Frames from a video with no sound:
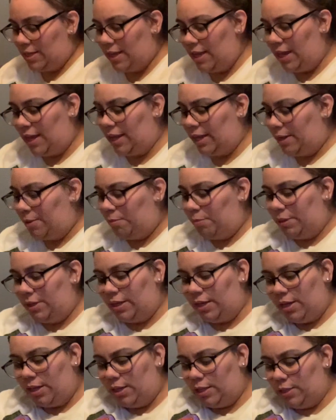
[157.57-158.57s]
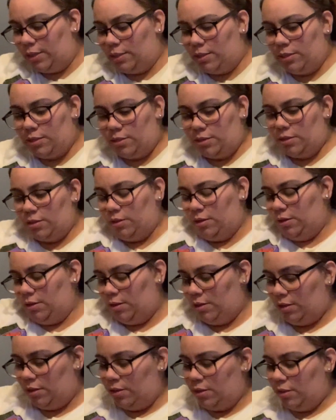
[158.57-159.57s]
time because
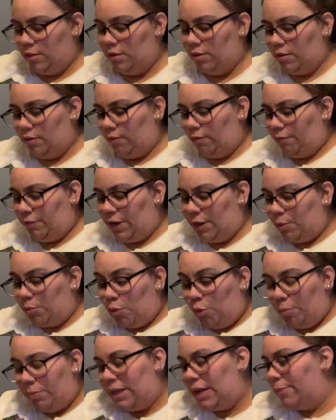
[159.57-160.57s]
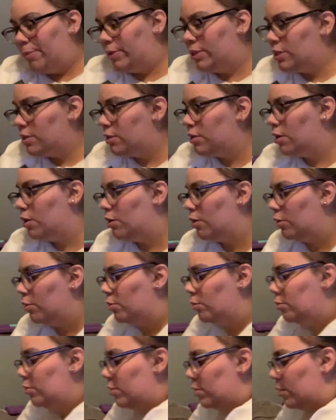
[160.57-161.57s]
Rick won't be able to
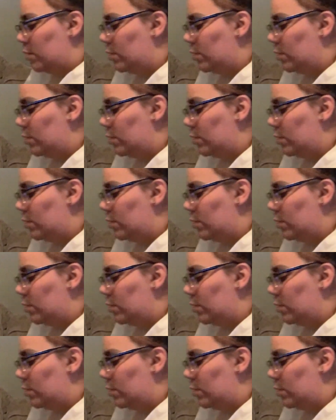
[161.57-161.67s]
go